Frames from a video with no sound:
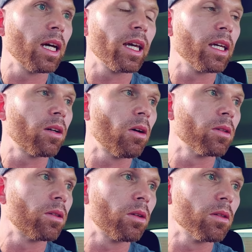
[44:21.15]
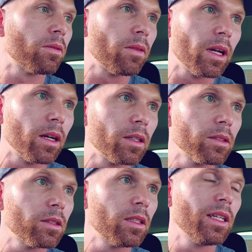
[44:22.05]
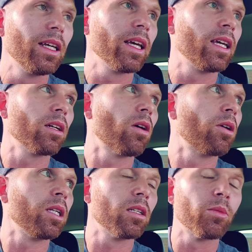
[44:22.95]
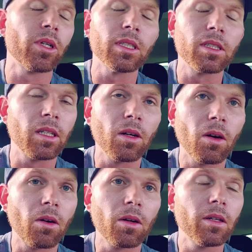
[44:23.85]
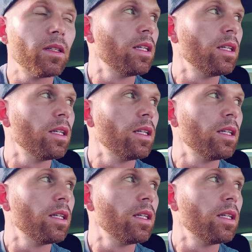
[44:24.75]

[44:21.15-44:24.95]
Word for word: I can't call internal affairs. Can't call any number at City Hall.